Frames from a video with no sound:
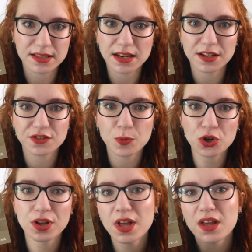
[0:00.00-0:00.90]
Setnick's
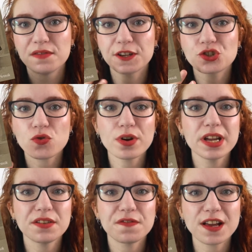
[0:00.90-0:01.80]
book,
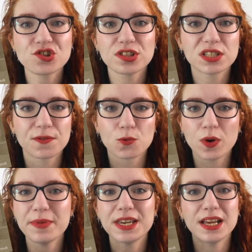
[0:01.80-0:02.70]
Victorian Fashions for
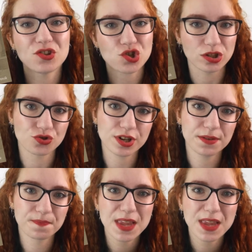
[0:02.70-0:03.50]
Women and Children.